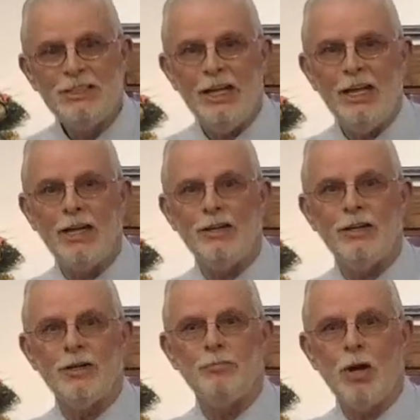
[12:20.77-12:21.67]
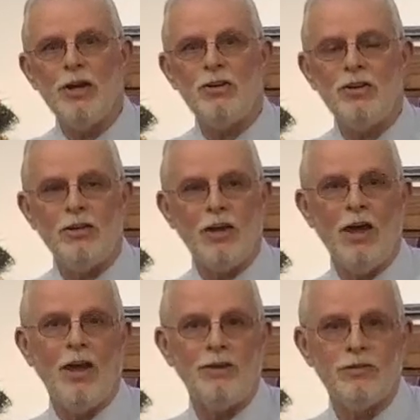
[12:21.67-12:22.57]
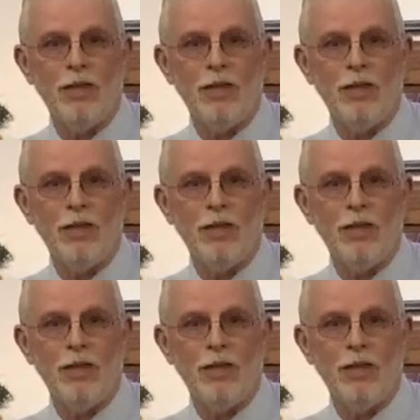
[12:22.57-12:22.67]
and uh, punish these guys